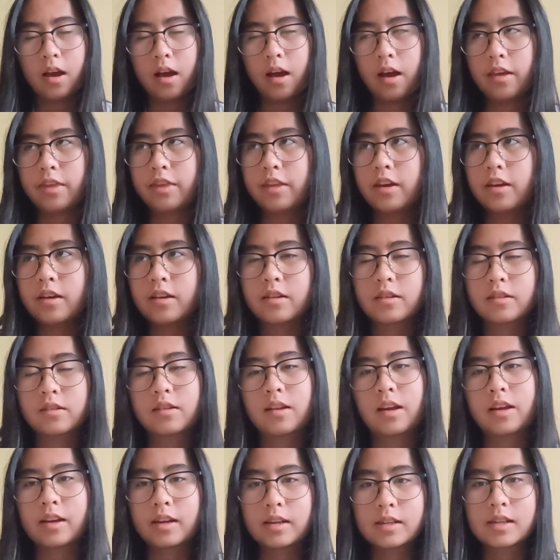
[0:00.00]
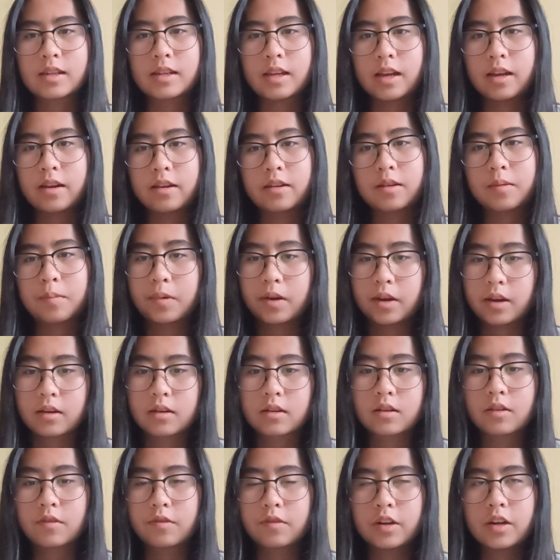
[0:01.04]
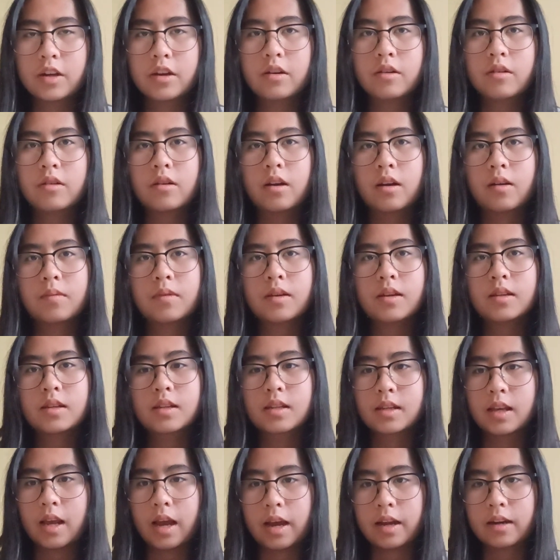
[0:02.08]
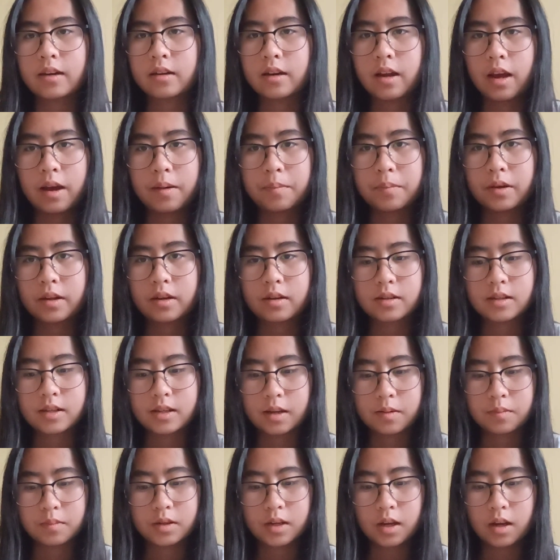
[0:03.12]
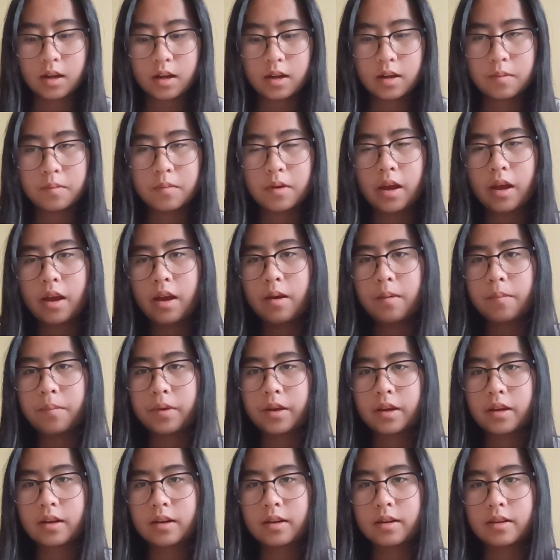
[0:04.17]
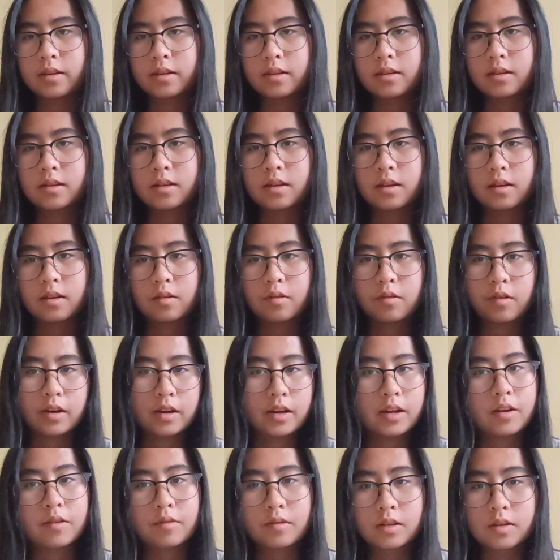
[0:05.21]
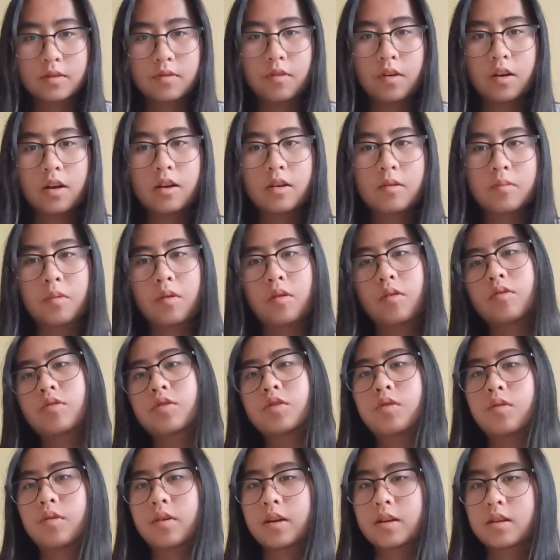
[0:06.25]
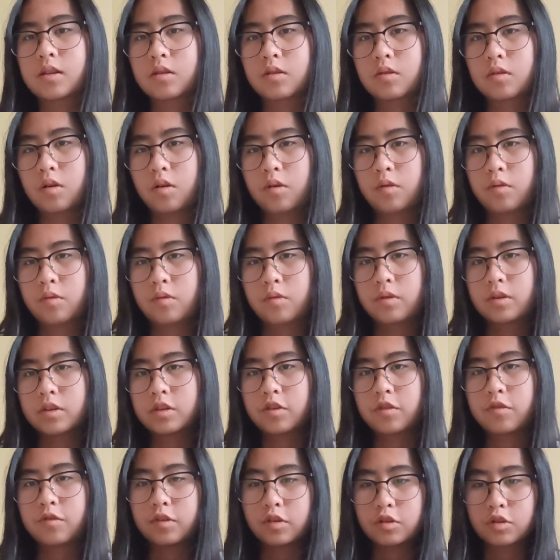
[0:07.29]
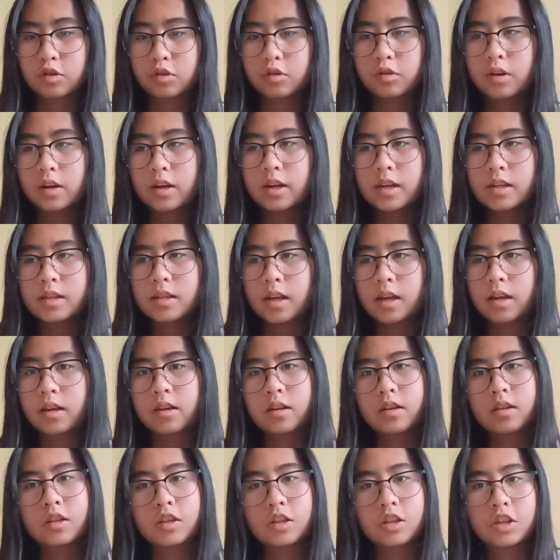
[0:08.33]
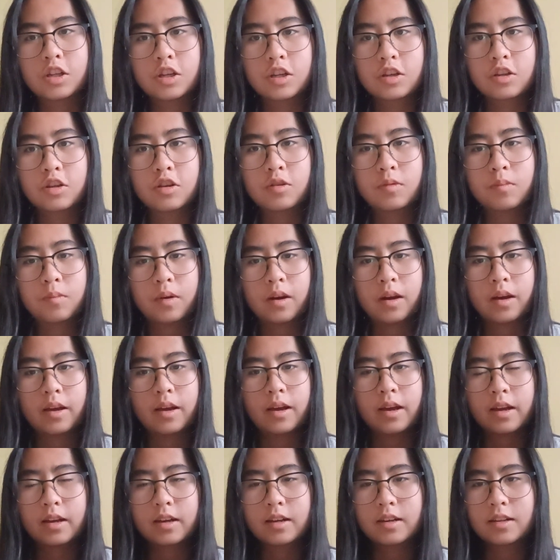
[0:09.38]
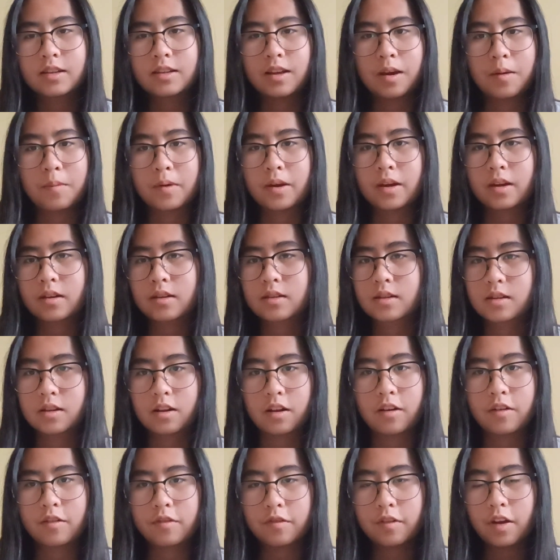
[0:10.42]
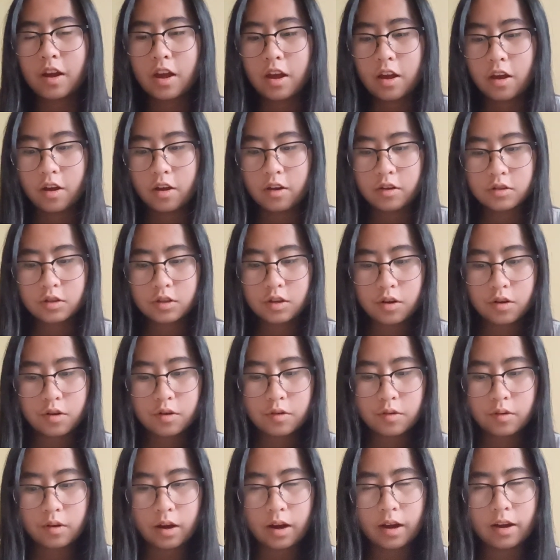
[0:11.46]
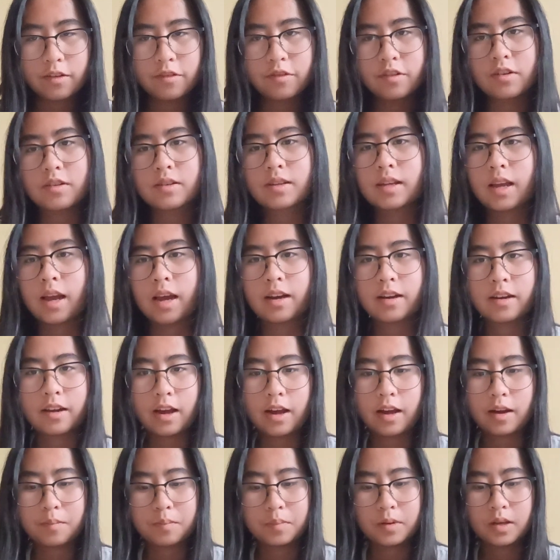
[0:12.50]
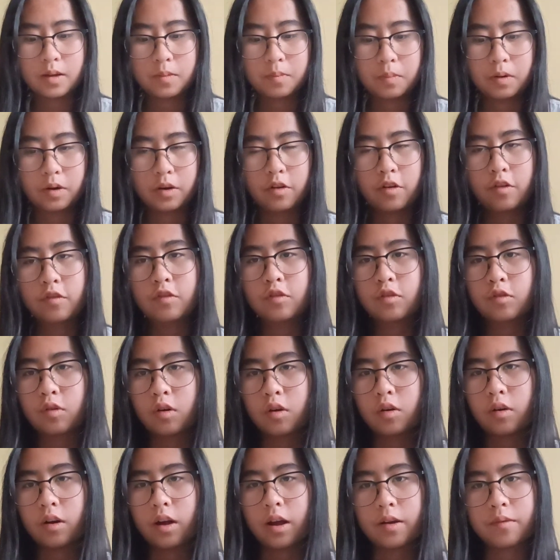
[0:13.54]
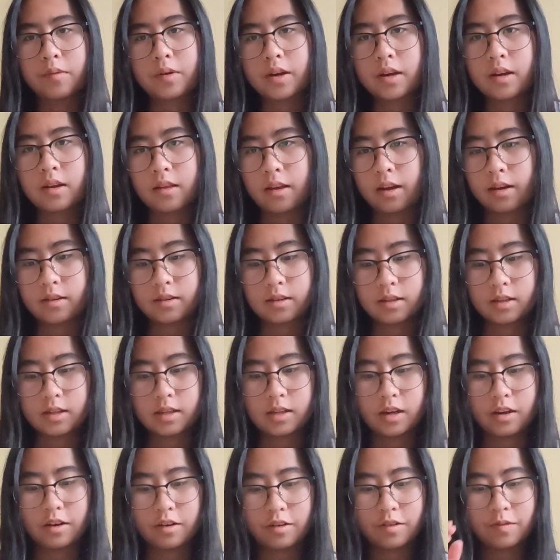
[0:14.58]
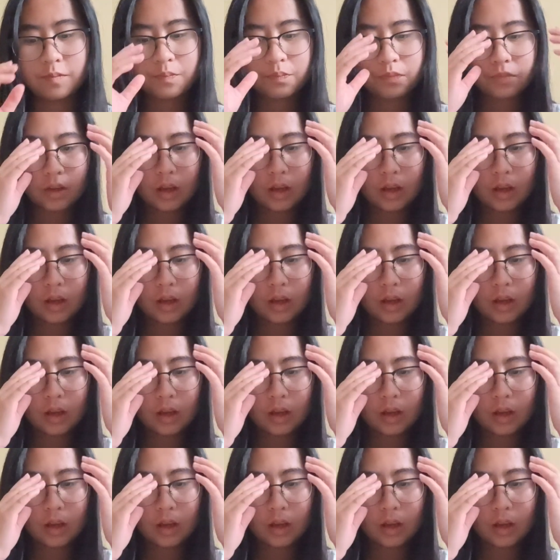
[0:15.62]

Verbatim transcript: I think, like I said in the beginning of the video, I'm like sad and happy at the same time because great, it was fun, but also I get to go into future grades and continue my academic stuff. So I feel sad and happy, but overall, I really like this year.